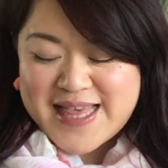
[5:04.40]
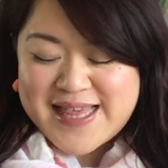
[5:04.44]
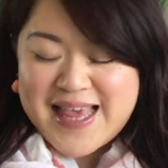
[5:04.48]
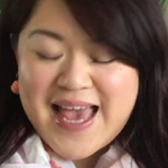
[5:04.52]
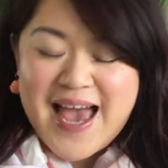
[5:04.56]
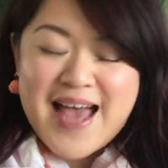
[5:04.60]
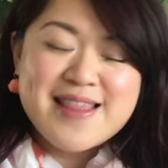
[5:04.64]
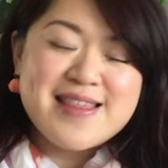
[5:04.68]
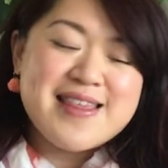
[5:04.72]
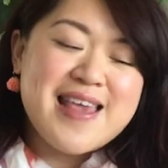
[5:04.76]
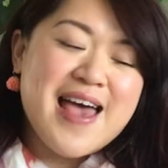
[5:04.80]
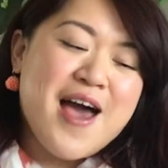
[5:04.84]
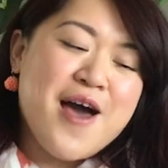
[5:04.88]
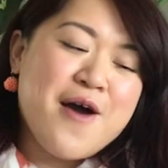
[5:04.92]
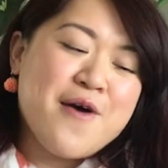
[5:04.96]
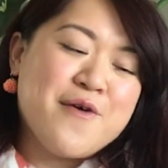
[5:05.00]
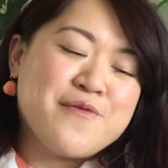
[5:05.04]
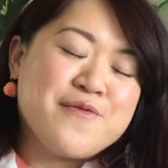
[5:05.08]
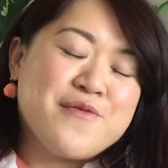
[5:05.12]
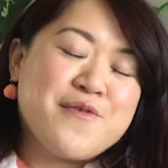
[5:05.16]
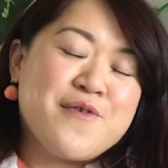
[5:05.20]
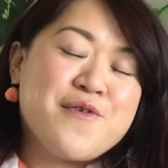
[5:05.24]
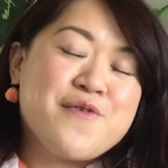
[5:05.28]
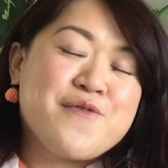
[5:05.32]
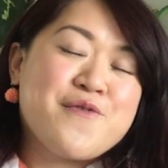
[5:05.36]
sat
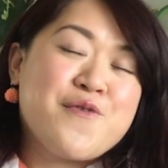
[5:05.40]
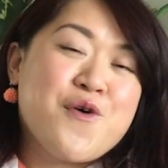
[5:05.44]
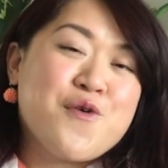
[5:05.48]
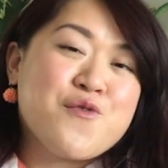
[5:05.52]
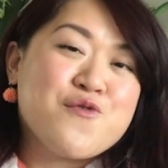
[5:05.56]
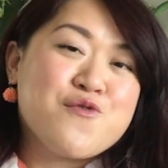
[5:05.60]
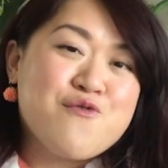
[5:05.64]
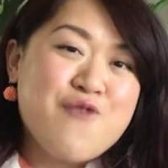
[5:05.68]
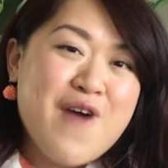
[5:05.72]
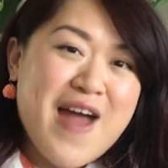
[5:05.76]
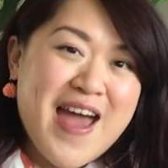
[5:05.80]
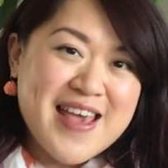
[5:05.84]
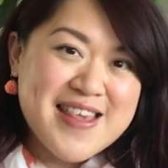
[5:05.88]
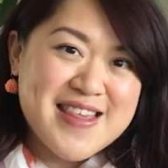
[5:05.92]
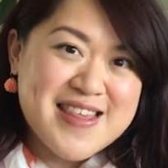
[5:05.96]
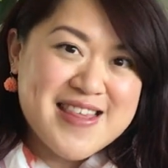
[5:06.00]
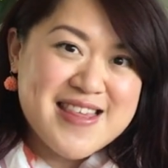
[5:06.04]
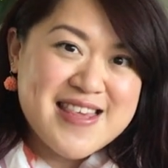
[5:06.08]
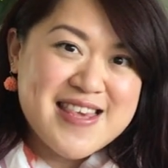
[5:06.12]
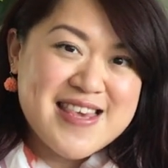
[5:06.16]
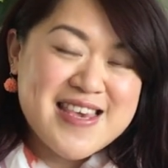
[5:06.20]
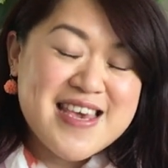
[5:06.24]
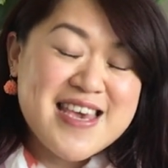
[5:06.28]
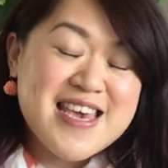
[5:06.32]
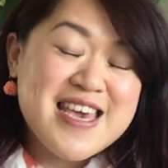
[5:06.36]
down for a
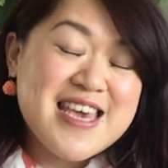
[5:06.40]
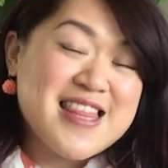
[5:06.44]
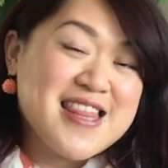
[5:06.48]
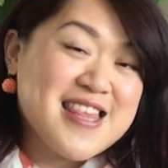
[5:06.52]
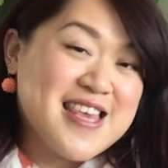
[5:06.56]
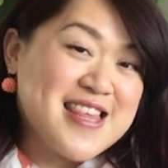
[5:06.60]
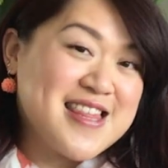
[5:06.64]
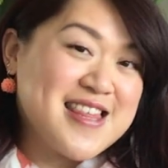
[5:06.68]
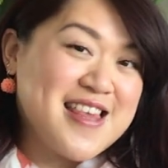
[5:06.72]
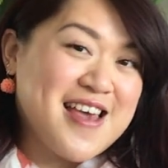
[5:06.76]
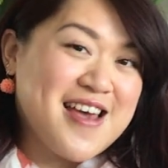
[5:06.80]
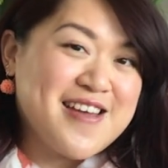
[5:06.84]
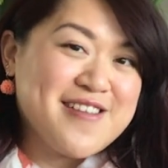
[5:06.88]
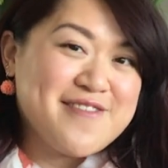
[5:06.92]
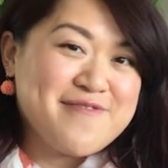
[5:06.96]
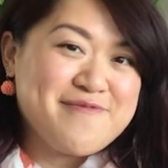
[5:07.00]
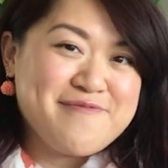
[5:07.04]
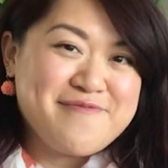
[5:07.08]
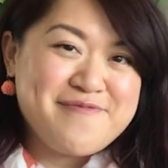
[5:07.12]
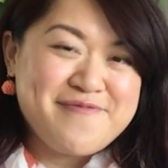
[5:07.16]
rest in the sun.